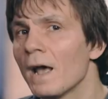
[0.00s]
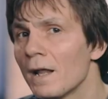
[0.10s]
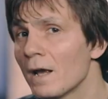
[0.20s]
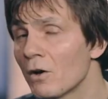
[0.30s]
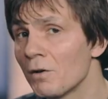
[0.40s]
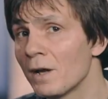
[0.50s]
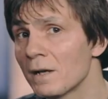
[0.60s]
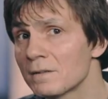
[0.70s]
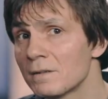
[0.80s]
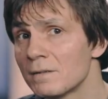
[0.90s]
Headache gone
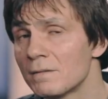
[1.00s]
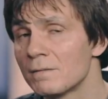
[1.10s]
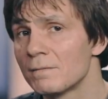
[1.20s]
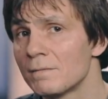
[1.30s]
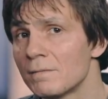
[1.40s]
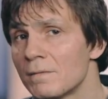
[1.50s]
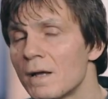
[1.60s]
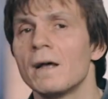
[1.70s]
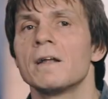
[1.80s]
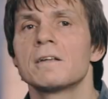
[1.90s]
yet?
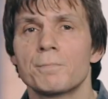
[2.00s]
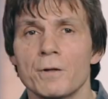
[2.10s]
To